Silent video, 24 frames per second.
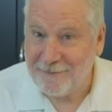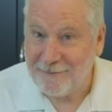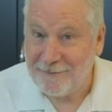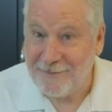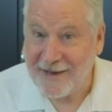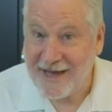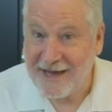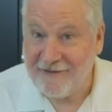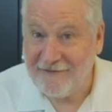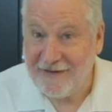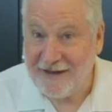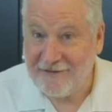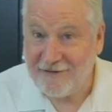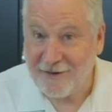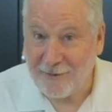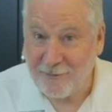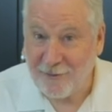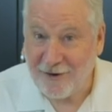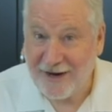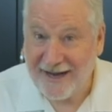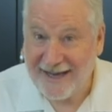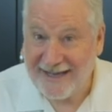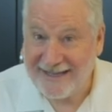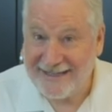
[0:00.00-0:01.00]
My favorite
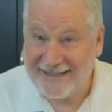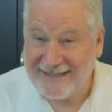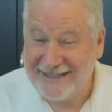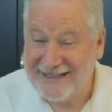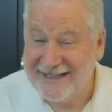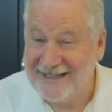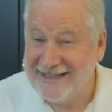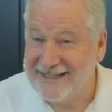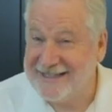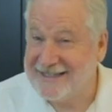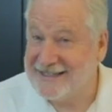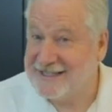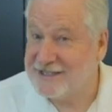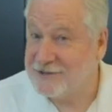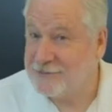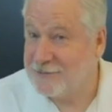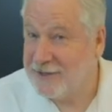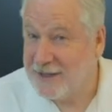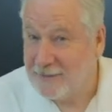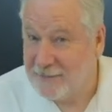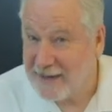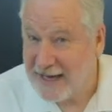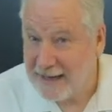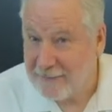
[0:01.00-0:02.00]
brand,
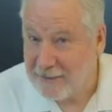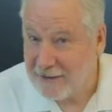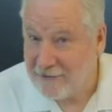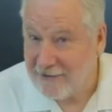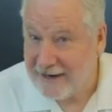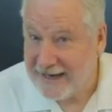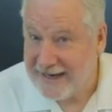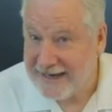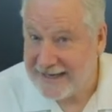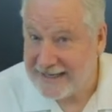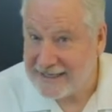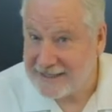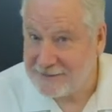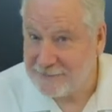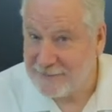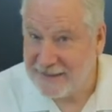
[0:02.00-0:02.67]
Sweet Baby Ray's,